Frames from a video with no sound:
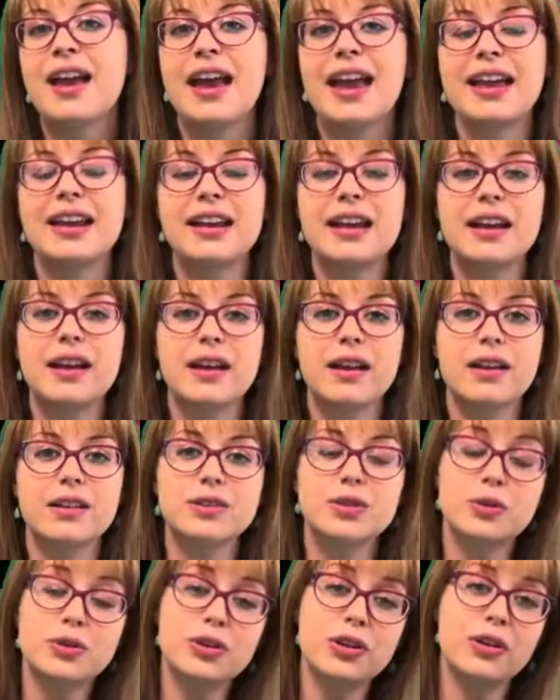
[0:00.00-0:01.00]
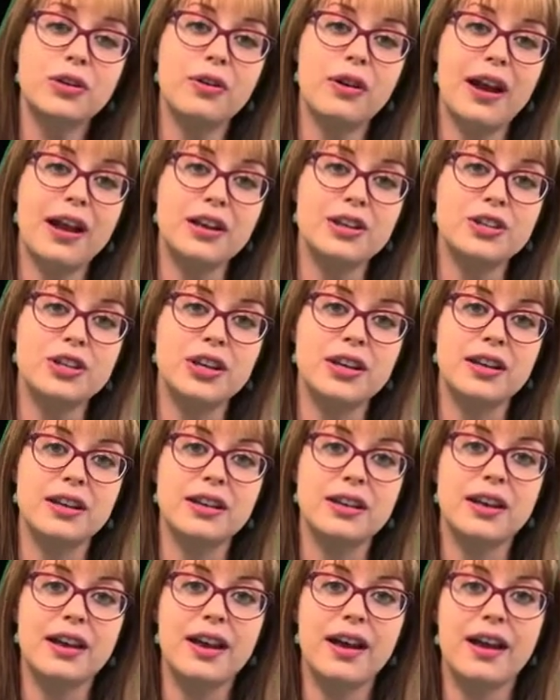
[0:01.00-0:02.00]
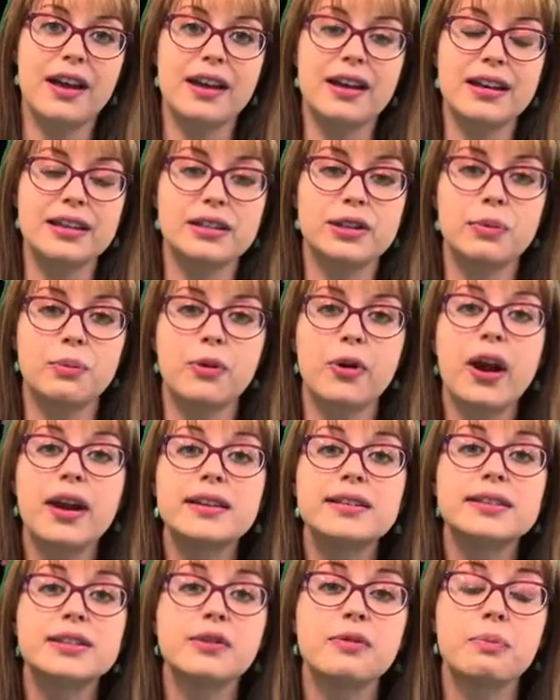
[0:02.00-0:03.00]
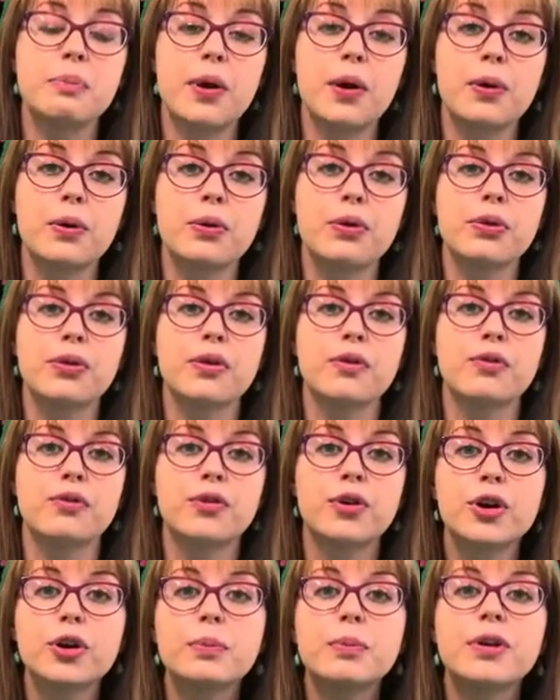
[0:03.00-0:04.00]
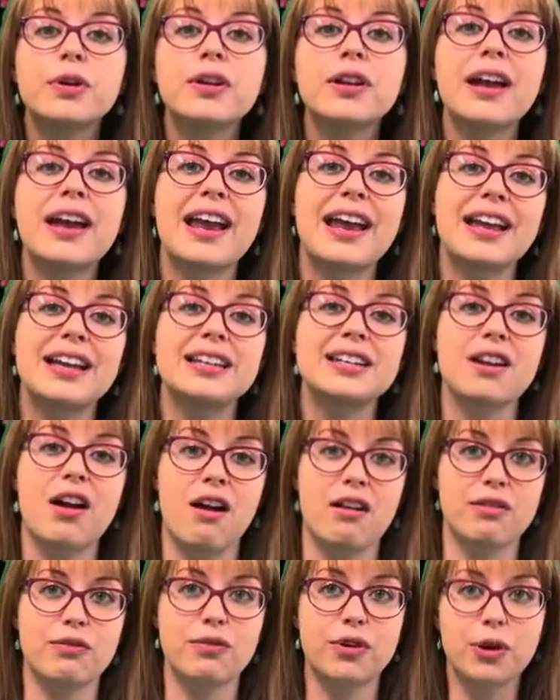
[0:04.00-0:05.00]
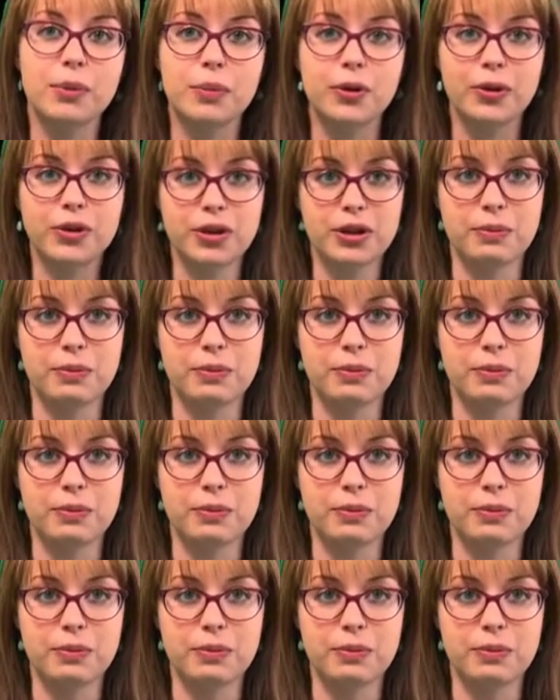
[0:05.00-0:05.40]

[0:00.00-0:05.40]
And social interaction uh, is comprised of both verbal and nonverbal